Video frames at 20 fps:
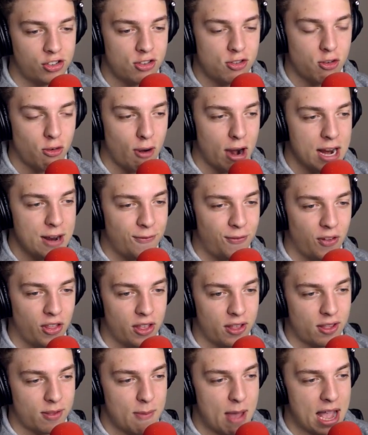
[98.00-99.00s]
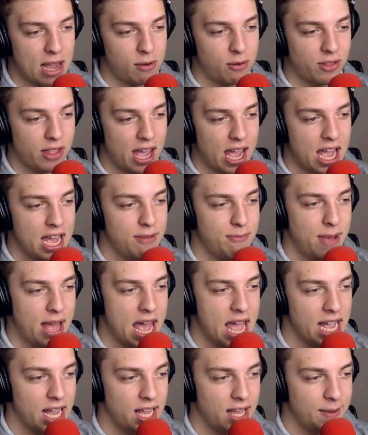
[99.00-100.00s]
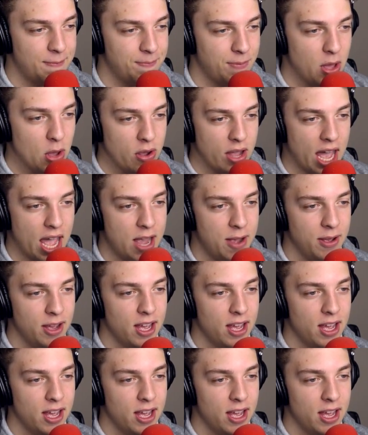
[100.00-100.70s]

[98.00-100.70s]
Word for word: straight for the smack with the handbag. Okay.